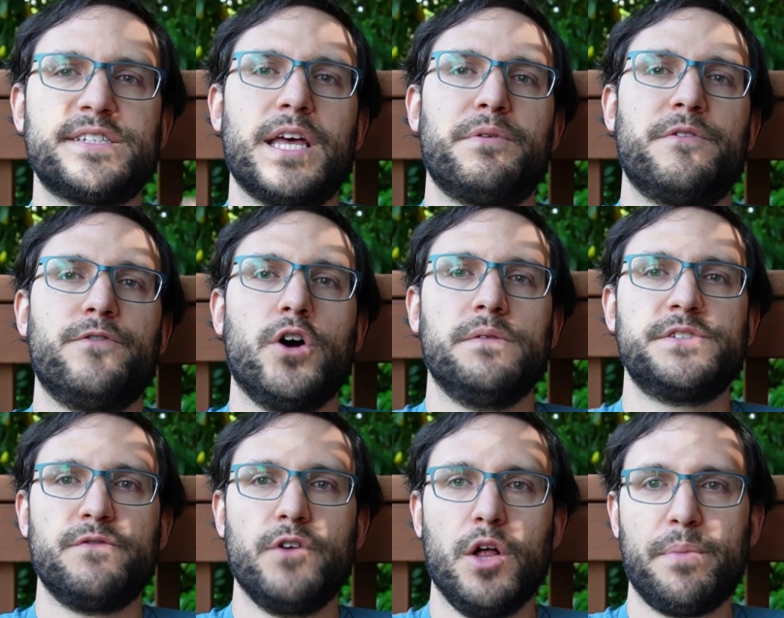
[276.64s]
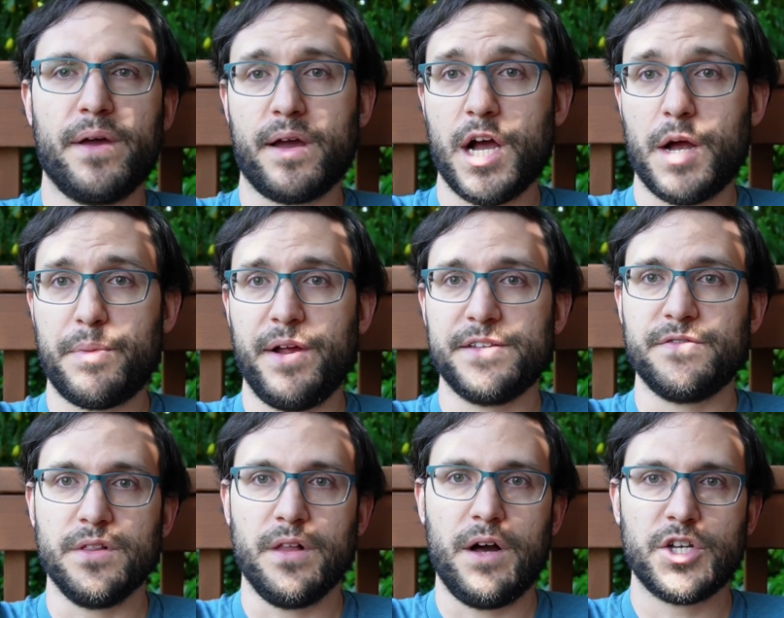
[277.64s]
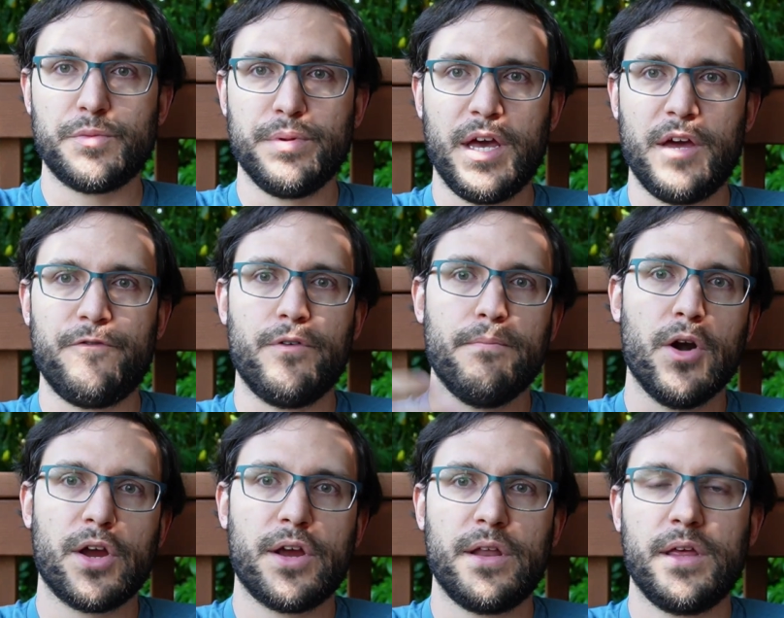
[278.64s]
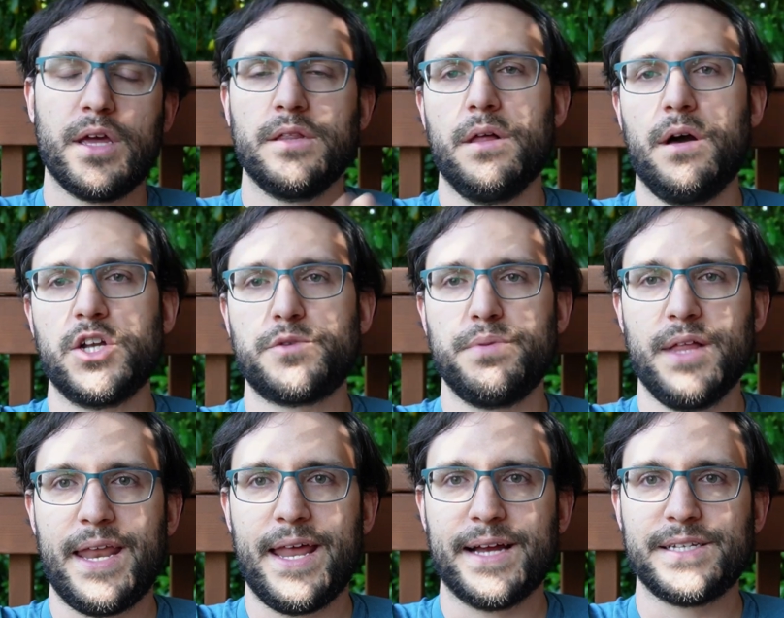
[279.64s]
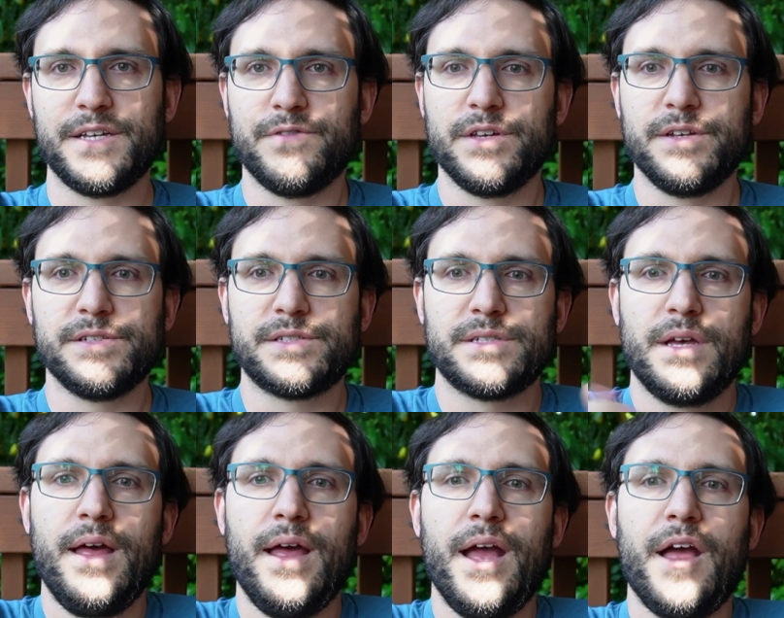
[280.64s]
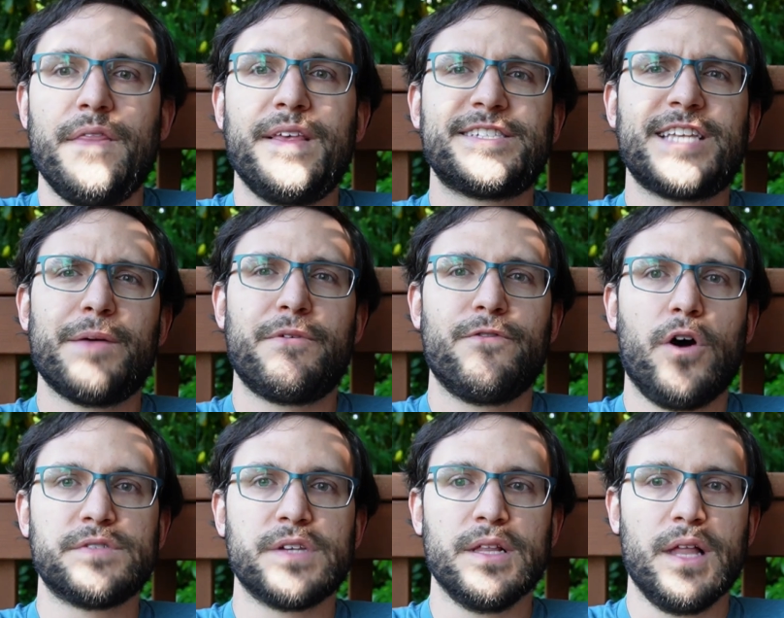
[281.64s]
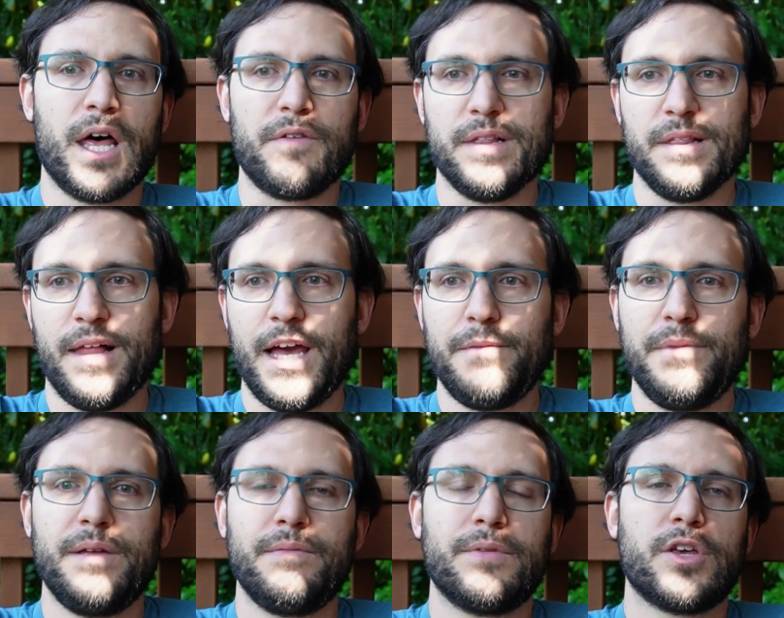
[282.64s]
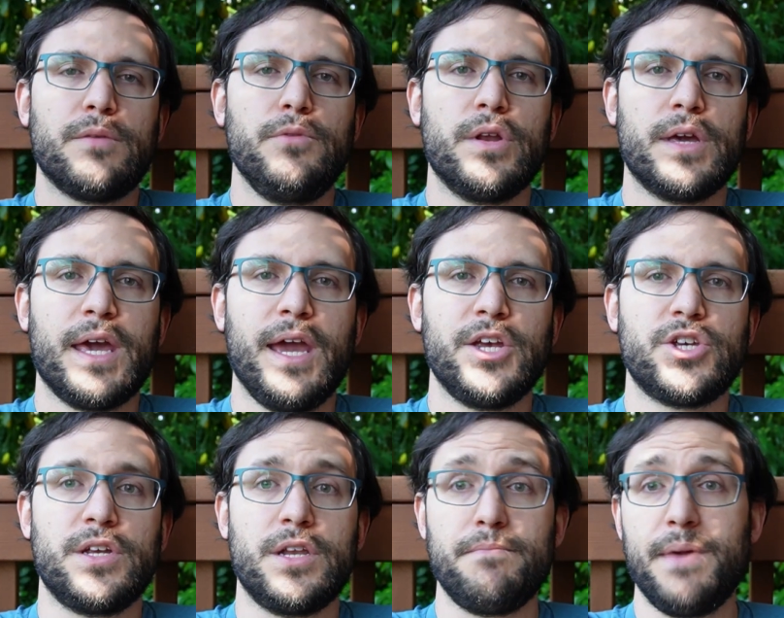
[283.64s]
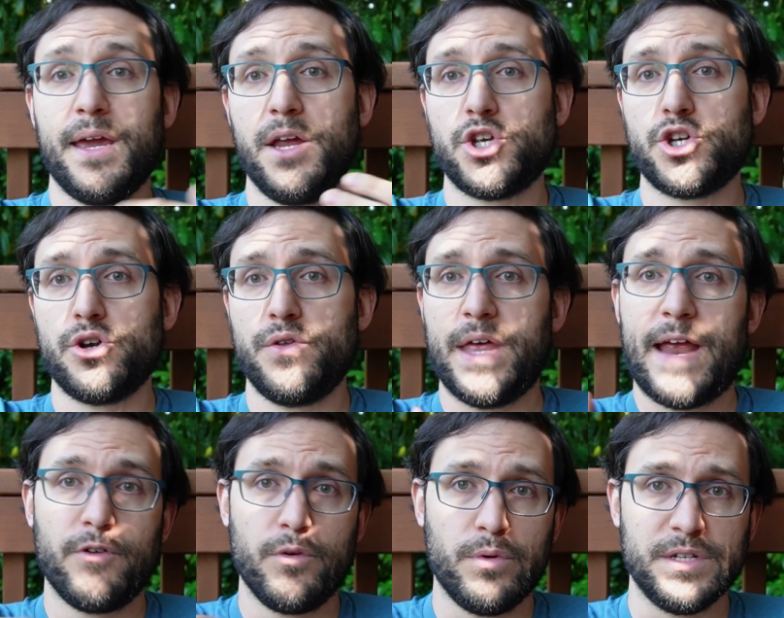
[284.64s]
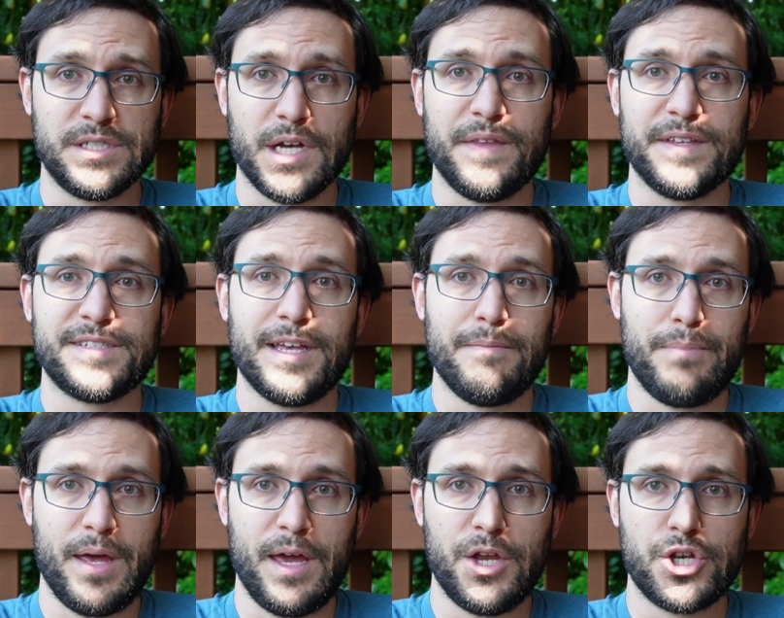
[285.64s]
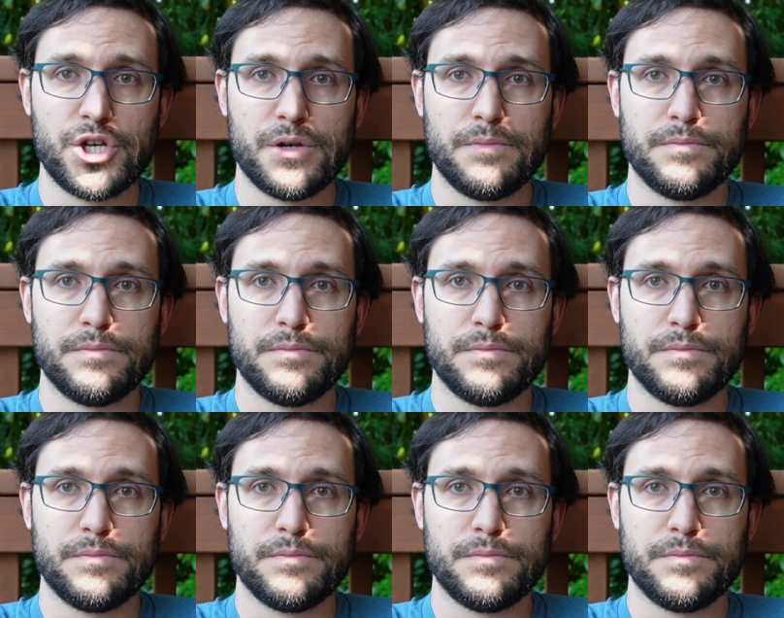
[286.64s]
step involves developing a comprehensive launch plan for marketing and launch plan activities. This step involves a lot of alignment, communication, and making sure that everyone's on the same page.